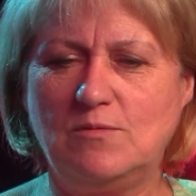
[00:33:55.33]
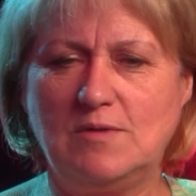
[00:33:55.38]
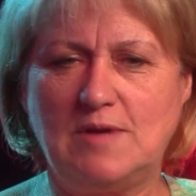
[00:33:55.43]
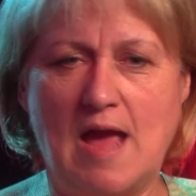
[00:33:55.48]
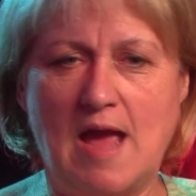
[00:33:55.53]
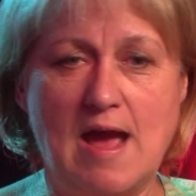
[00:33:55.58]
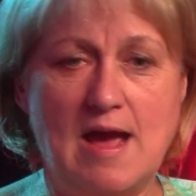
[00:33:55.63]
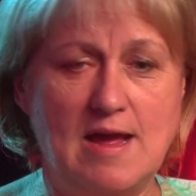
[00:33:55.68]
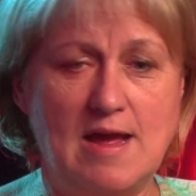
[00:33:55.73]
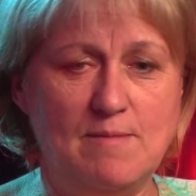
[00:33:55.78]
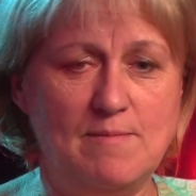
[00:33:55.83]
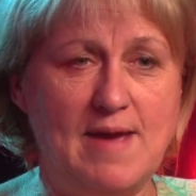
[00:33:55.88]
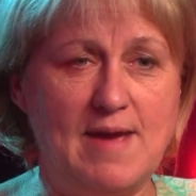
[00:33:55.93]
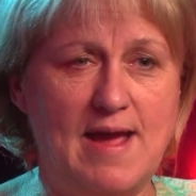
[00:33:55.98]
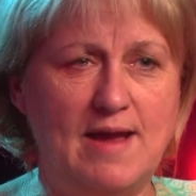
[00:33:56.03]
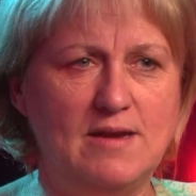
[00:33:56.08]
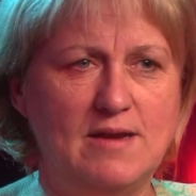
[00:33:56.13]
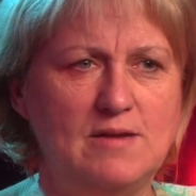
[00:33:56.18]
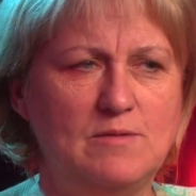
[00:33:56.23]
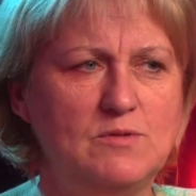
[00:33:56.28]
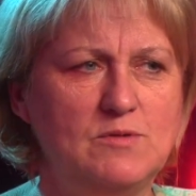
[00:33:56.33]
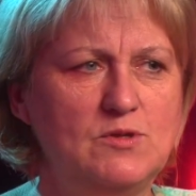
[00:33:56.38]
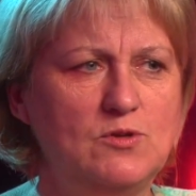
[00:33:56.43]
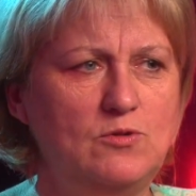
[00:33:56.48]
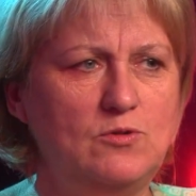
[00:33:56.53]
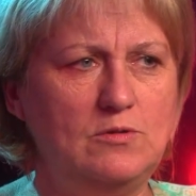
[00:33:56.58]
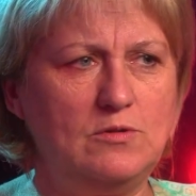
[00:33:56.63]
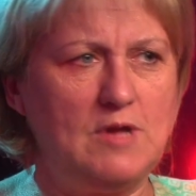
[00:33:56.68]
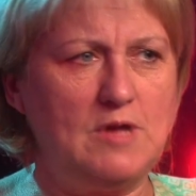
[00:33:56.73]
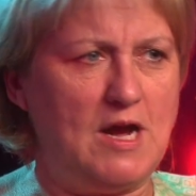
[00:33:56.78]
came, and it was
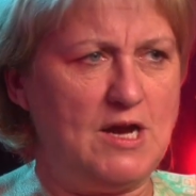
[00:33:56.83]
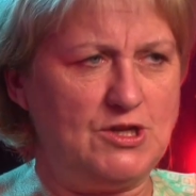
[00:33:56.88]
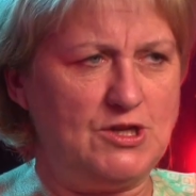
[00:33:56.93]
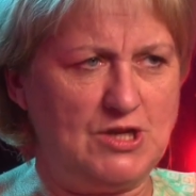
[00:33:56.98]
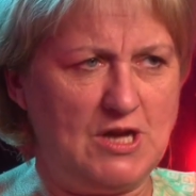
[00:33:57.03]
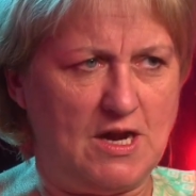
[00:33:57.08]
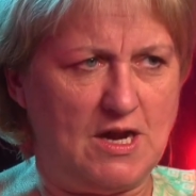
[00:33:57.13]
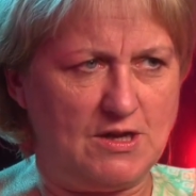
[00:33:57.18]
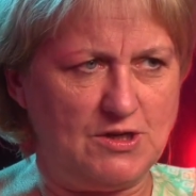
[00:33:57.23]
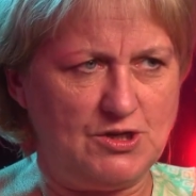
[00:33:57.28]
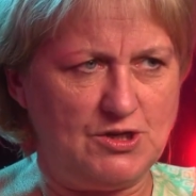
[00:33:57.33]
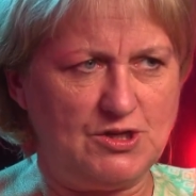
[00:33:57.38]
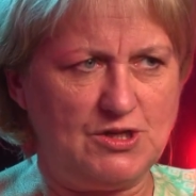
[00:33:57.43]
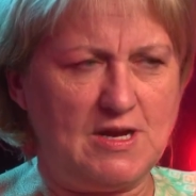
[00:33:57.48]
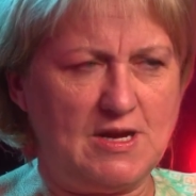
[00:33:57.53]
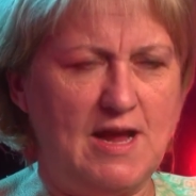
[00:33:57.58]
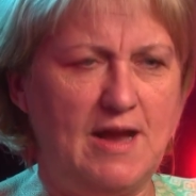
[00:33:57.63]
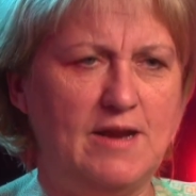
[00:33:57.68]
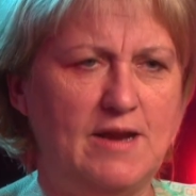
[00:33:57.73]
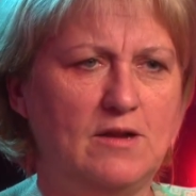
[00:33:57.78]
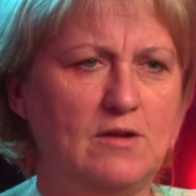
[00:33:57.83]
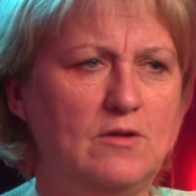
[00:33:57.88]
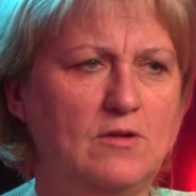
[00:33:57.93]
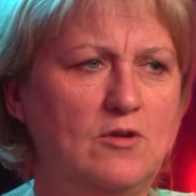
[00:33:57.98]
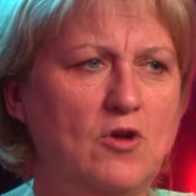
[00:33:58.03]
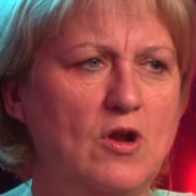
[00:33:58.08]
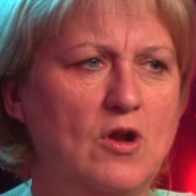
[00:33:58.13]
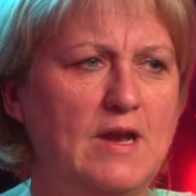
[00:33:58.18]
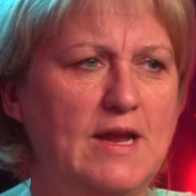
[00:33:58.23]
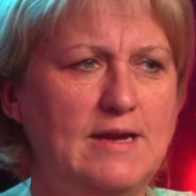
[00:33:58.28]
all hush-hush, and it
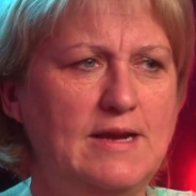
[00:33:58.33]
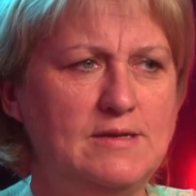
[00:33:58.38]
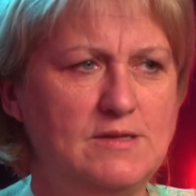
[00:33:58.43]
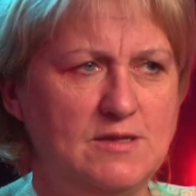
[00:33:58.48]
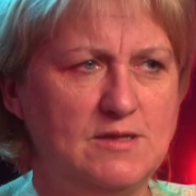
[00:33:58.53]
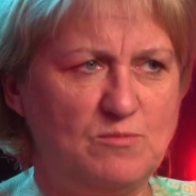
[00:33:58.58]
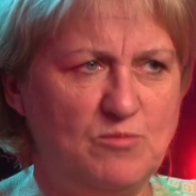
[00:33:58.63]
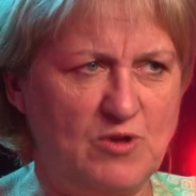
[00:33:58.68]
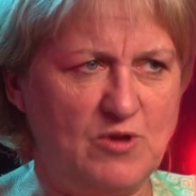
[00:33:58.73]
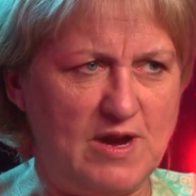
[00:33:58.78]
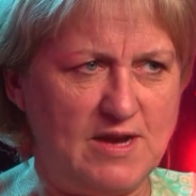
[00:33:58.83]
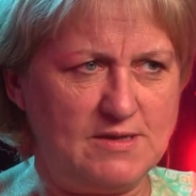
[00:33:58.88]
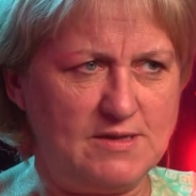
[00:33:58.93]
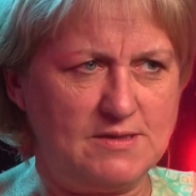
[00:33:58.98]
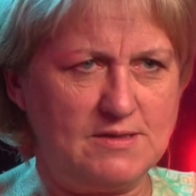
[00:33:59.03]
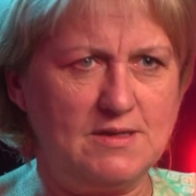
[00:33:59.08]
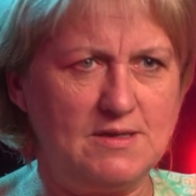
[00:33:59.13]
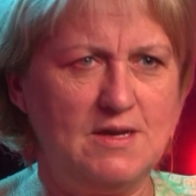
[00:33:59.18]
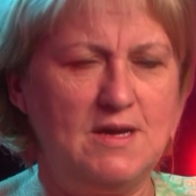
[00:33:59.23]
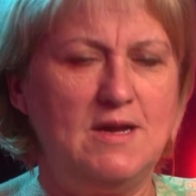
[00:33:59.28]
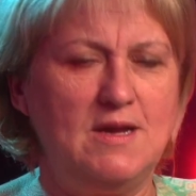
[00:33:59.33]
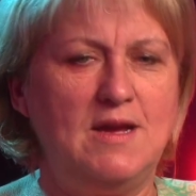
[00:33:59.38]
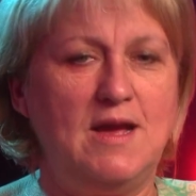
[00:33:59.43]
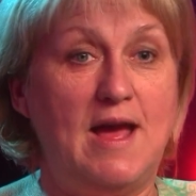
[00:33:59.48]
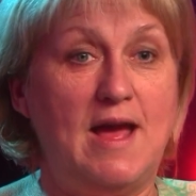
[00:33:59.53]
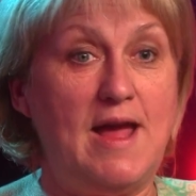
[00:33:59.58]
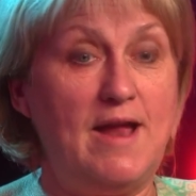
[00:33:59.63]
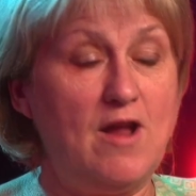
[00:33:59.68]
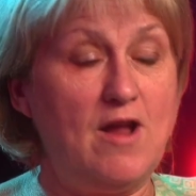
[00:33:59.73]
got leaked to the press. And